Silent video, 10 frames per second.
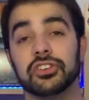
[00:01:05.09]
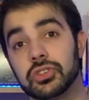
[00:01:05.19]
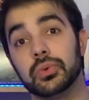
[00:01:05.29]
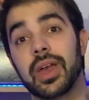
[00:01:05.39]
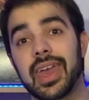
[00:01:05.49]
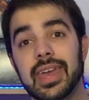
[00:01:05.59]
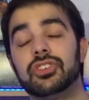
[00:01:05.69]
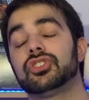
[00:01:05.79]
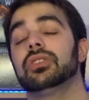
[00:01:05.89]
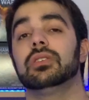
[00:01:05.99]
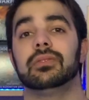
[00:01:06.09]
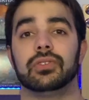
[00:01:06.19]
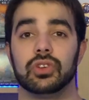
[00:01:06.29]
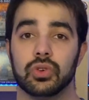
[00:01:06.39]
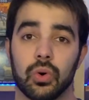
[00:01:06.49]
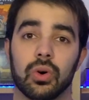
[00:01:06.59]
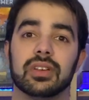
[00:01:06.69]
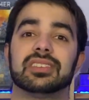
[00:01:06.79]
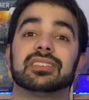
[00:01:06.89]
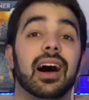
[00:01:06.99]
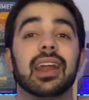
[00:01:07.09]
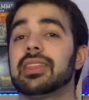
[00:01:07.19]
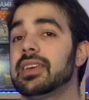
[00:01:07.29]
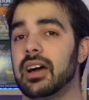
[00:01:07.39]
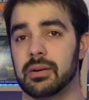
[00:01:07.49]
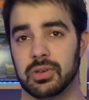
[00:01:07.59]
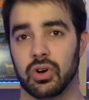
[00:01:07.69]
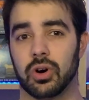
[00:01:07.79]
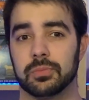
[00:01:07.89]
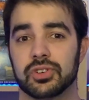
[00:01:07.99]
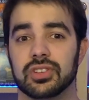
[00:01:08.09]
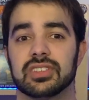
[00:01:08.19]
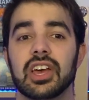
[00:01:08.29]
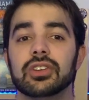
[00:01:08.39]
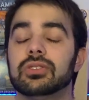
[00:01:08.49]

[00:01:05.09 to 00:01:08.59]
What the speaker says: to each of your starting the army options